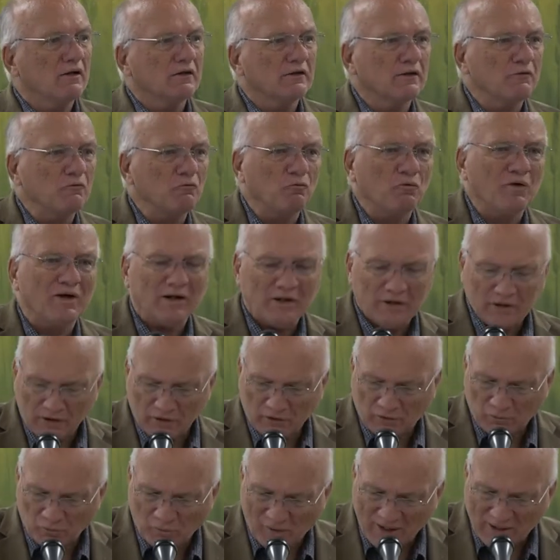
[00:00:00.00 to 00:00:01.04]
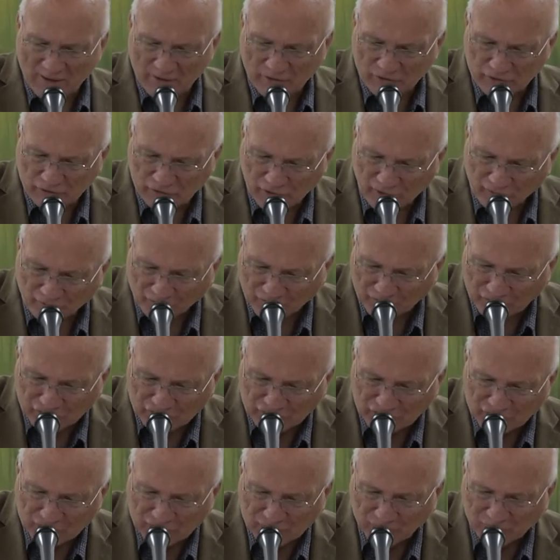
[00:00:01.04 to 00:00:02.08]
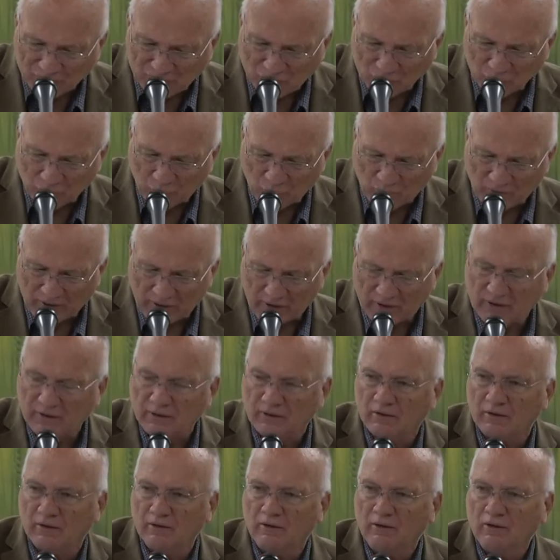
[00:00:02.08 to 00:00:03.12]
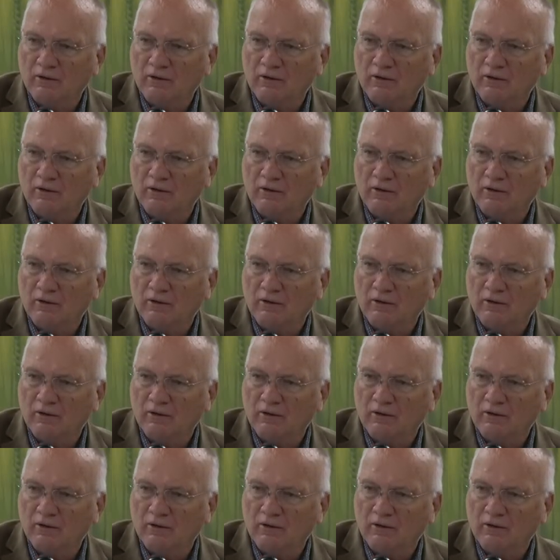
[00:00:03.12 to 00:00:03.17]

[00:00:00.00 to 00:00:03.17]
The, one of the great differences between